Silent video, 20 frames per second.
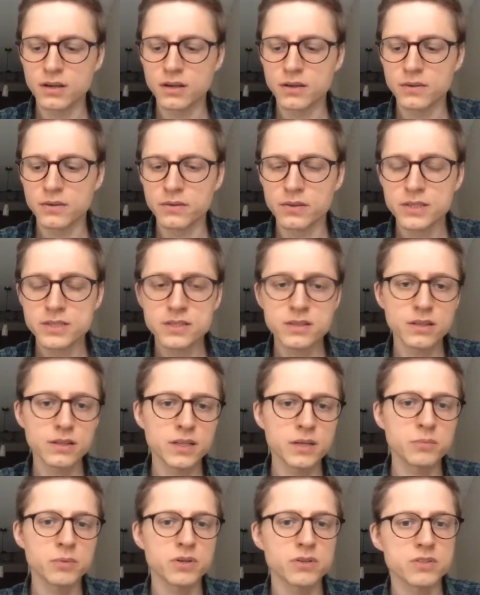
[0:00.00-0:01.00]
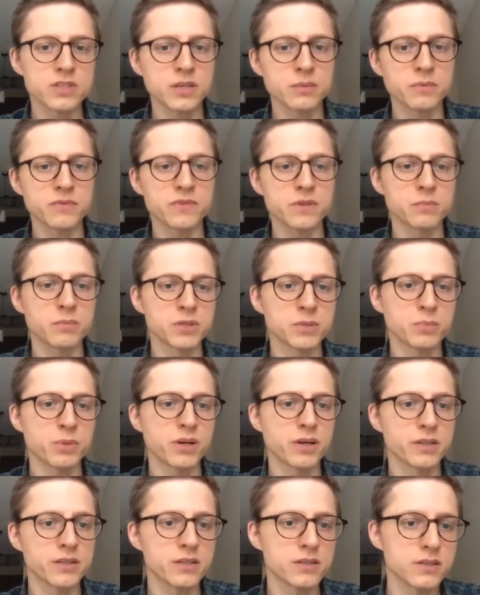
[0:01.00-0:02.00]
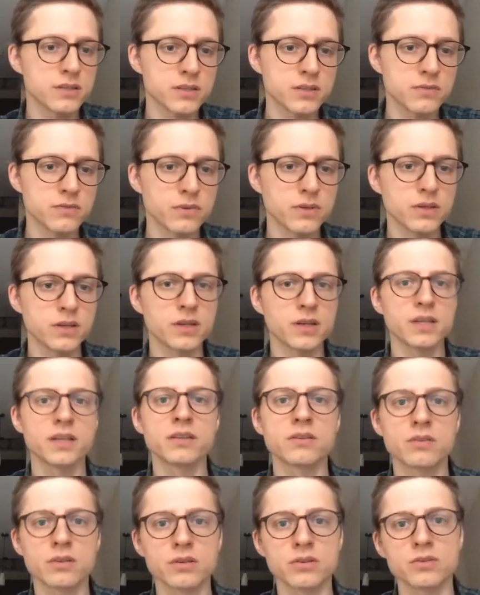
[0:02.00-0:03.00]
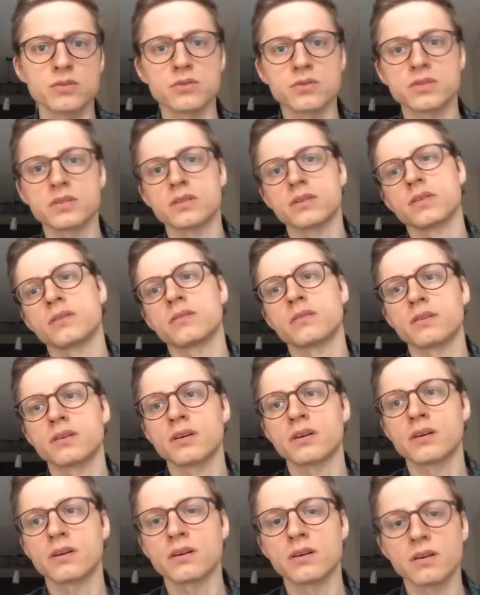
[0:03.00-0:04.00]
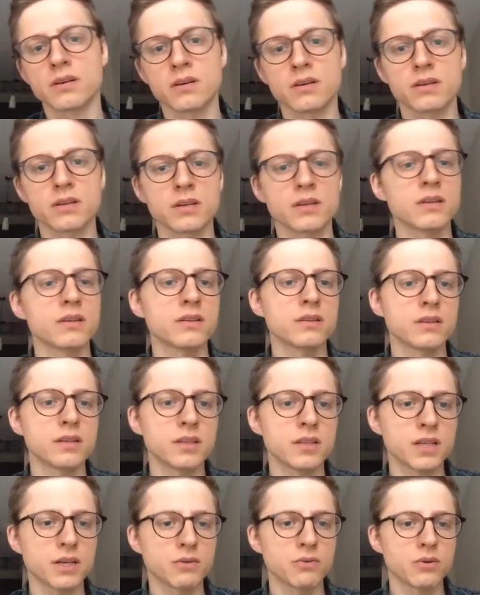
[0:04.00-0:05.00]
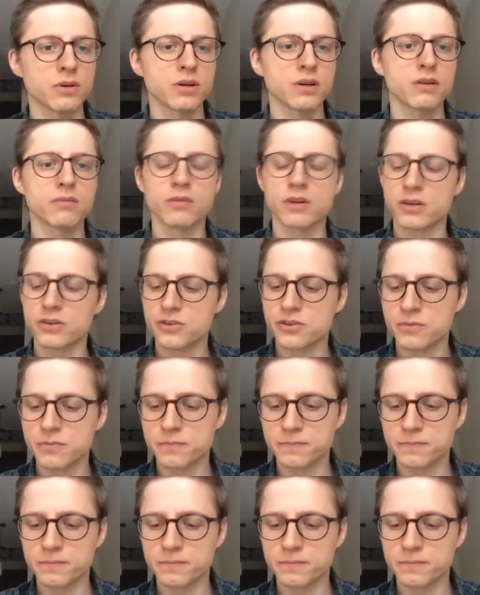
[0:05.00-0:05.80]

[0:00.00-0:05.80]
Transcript: Let's talk about some of the best practices we are introducing in our coverage.